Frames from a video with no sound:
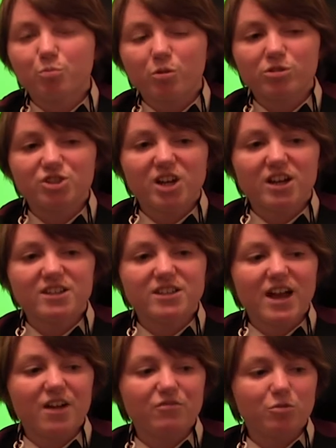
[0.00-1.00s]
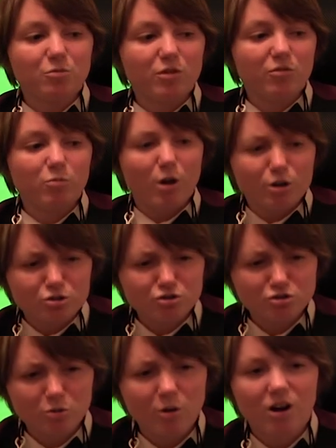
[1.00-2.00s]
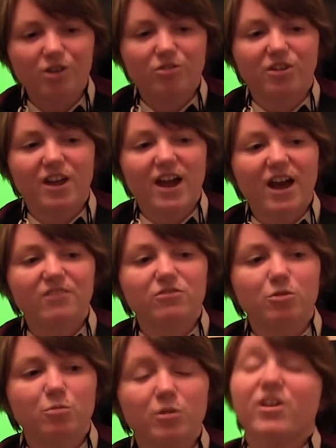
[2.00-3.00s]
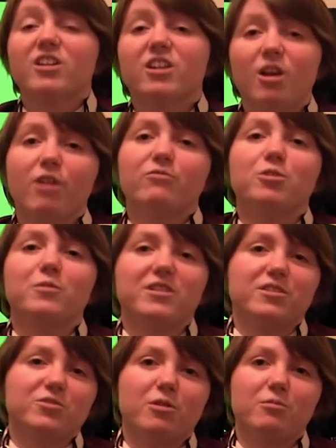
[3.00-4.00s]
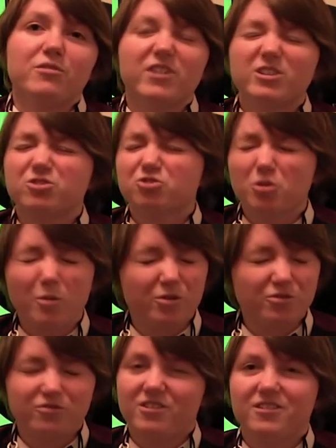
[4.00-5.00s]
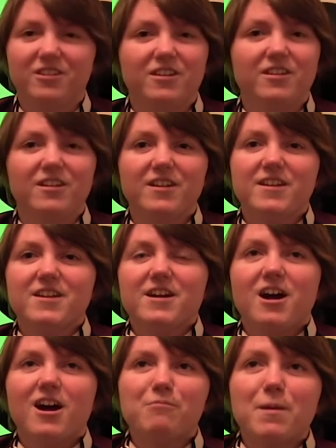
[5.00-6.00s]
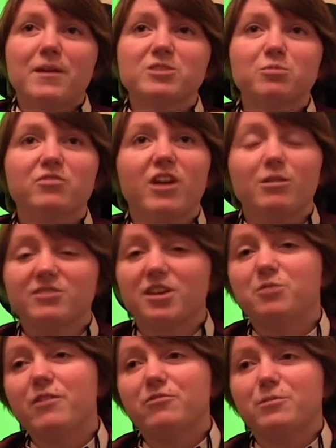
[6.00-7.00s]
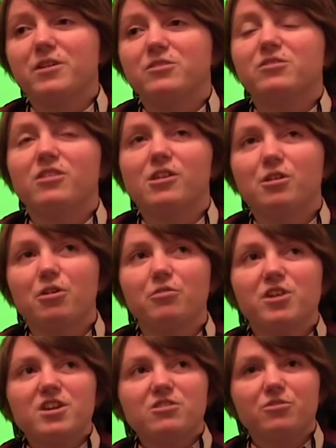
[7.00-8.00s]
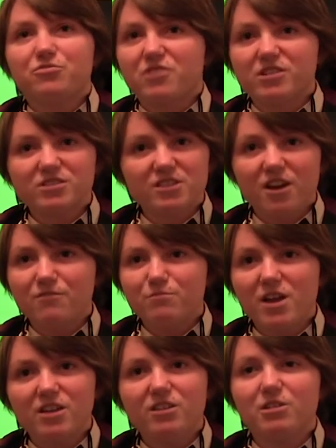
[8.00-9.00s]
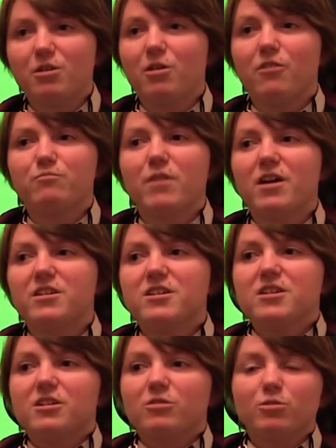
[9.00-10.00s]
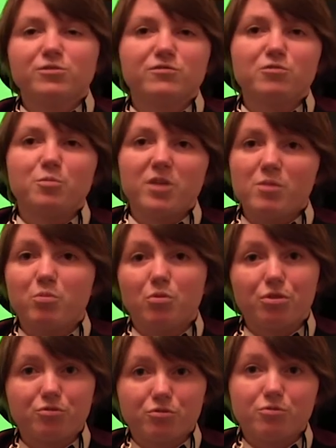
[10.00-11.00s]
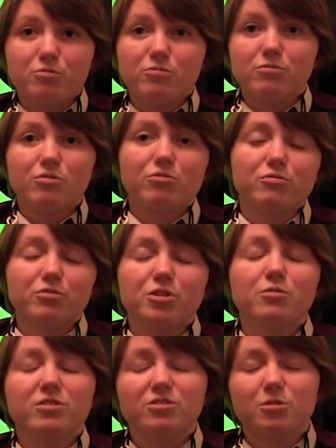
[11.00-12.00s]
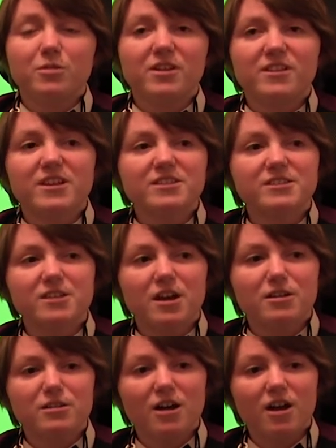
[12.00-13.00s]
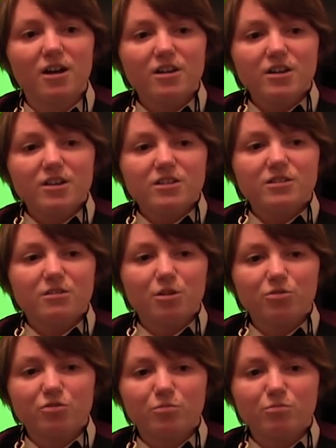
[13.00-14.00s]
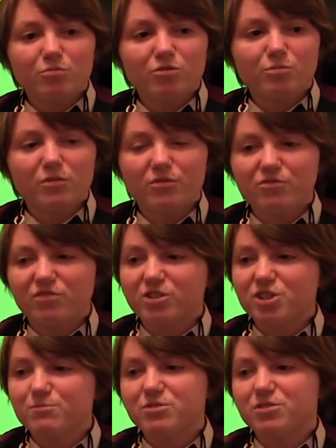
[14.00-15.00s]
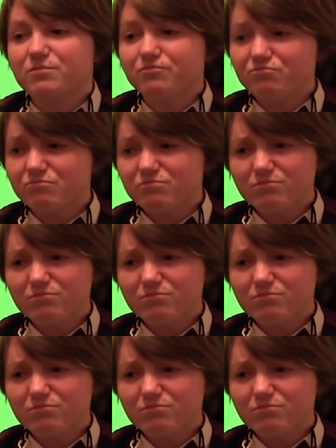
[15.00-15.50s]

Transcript: the project and that we've worked so hard on it and that we've had a laugh doing it as well. We've had so much fun. Um, and that's one thing I'll take away from it. You know, the friends that I've made. You know, I've met lots of new people through through you and doing this, and uh, you know, some some lovely friendships and.